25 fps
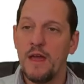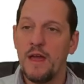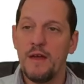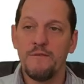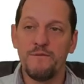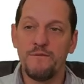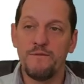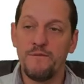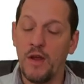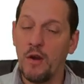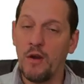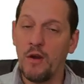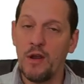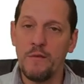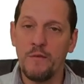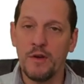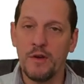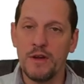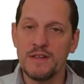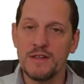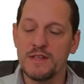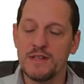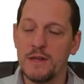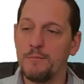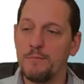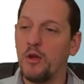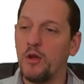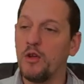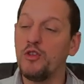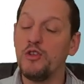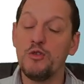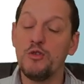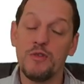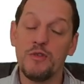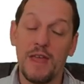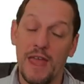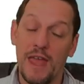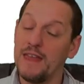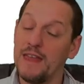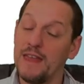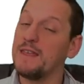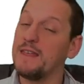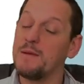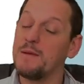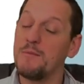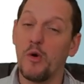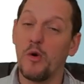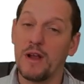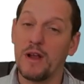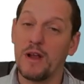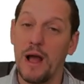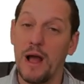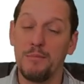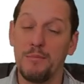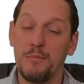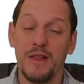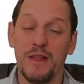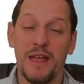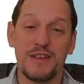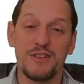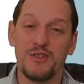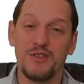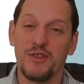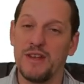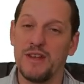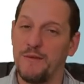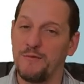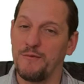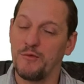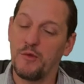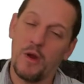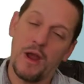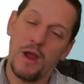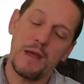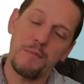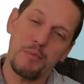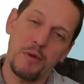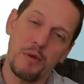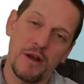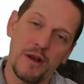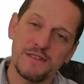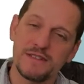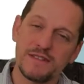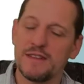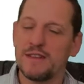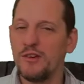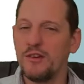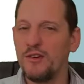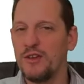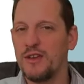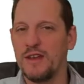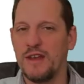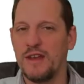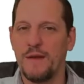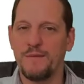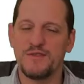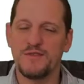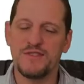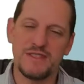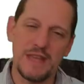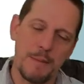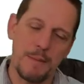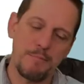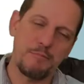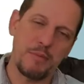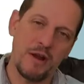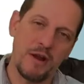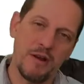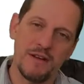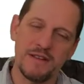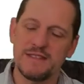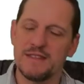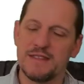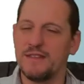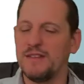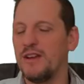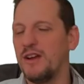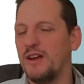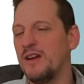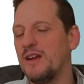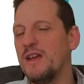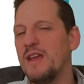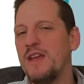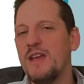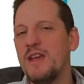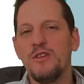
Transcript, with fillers: Very, very simple. You can get more complex. You can have grandparents in there. You can have step parents in there.